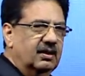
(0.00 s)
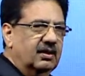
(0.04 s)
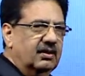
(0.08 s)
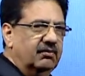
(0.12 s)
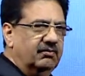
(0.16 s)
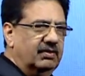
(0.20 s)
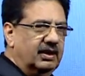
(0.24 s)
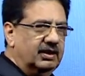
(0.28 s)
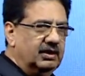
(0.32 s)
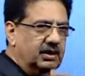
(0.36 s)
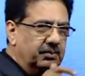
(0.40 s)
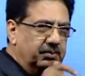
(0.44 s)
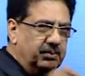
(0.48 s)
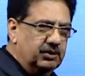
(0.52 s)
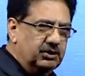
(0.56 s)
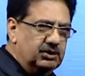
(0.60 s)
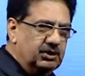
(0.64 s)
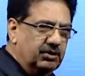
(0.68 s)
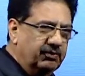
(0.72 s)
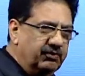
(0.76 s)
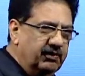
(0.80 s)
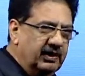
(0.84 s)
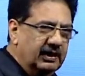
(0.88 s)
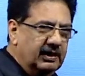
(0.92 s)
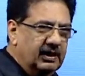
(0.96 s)
where you put
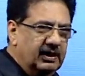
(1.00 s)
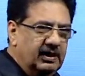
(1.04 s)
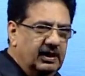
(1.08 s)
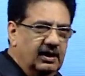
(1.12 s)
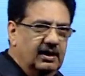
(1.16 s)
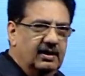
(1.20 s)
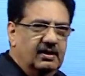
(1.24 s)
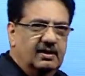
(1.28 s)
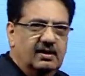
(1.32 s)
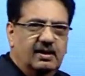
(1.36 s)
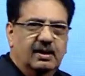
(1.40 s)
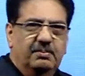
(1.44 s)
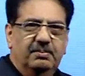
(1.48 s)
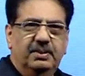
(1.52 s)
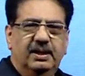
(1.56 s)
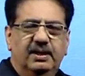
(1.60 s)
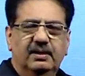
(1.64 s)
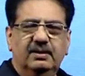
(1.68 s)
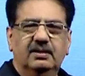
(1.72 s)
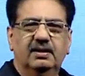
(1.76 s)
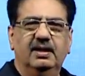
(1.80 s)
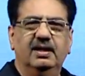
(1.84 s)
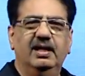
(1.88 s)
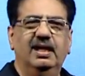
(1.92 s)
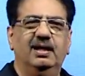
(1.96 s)
your finger in, rub
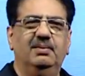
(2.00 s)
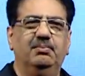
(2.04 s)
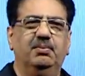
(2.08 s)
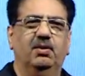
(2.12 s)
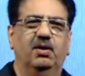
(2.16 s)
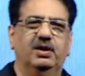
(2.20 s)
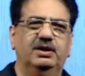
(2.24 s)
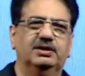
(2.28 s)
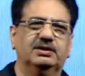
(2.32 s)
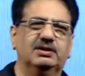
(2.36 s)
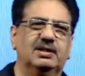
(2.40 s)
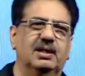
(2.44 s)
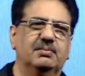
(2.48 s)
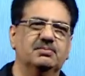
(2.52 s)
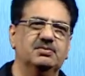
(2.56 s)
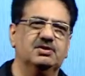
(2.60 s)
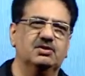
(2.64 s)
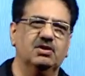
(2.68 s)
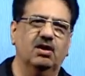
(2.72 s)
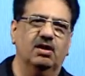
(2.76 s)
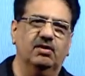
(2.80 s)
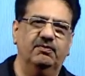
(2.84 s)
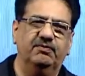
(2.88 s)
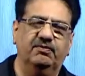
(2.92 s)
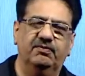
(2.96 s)
it, the nail polish comes
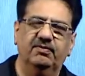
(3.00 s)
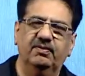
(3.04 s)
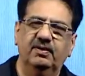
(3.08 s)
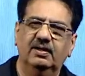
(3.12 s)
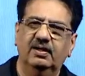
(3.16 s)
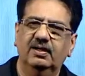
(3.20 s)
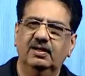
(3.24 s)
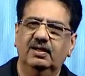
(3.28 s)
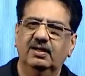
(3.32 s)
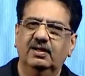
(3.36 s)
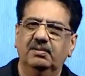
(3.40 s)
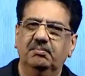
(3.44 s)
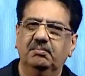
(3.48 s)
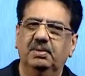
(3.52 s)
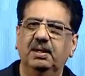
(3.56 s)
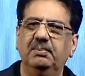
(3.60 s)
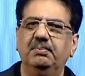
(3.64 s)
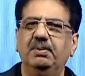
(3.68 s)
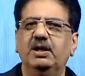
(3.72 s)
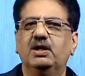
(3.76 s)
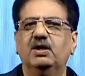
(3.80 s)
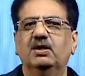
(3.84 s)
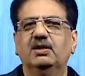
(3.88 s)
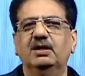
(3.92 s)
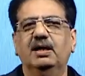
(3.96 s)
off. But
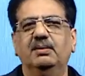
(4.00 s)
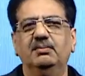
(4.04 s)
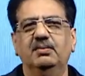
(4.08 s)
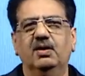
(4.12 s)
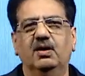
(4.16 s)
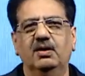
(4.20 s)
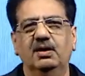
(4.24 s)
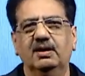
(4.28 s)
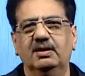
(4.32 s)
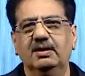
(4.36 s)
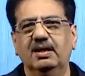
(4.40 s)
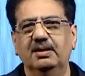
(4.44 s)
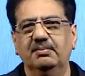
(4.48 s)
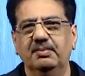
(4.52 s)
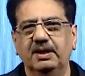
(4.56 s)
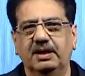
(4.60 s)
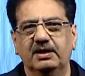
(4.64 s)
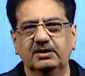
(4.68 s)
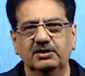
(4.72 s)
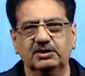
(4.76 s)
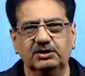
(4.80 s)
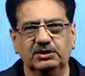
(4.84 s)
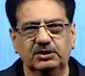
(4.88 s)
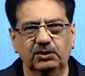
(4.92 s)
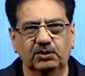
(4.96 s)
because I'm not a
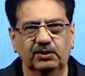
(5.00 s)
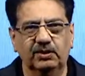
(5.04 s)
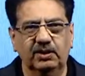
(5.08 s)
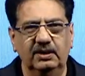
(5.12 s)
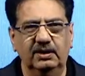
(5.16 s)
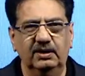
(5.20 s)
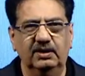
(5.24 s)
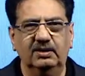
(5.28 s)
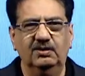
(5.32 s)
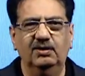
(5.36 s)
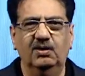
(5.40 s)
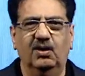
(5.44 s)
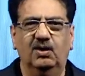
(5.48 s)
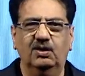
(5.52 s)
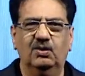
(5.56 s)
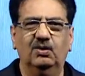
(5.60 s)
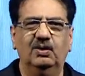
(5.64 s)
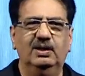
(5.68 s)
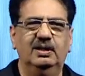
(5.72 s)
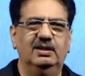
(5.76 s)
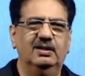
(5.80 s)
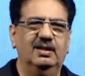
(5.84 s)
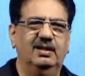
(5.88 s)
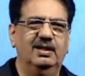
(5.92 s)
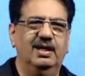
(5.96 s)
chemical student, not
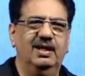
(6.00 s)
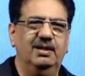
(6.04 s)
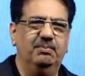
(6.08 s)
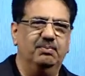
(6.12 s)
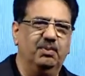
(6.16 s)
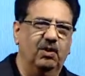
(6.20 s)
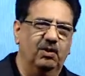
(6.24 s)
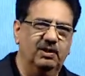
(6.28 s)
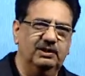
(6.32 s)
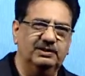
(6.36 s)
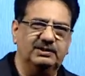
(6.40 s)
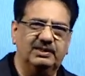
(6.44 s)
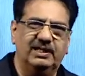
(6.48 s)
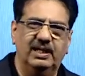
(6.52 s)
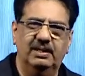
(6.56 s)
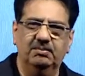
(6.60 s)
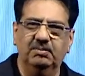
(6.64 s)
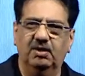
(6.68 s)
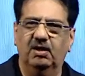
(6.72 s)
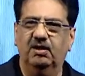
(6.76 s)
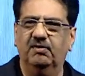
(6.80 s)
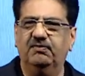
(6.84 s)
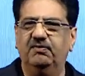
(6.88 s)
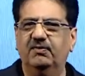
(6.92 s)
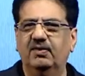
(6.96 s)
only the nail polish came
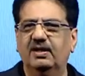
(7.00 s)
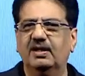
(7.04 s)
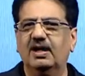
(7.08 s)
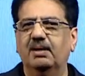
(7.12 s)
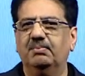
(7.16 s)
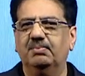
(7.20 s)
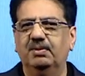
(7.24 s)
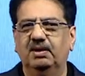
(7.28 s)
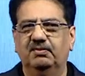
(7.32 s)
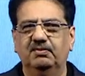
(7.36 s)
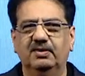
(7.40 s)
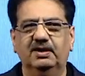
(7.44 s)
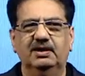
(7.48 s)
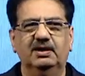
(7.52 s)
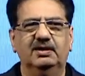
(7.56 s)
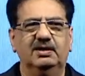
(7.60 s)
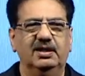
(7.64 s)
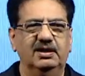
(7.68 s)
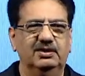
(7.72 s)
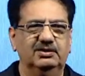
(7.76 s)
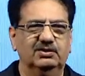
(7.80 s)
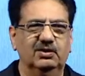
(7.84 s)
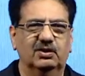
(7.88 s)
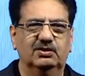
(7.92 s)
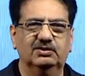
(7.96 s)
off, a couple of other
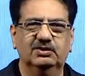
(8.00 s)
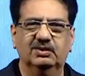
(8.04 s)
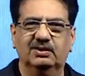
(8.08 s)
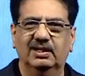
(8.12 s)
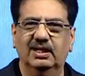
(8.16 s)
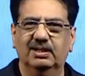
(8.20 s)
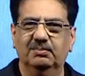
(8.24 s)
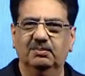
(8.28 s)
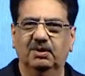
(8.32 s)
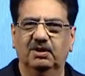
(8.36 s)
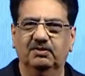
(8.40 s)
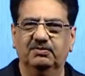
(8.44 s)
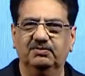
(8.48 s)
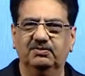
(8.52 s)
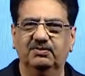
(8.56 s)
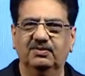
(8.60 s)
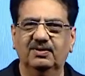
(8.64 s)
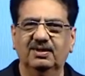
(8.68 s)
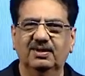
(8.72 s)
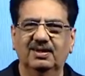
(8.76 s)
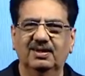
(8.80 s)
things also came off.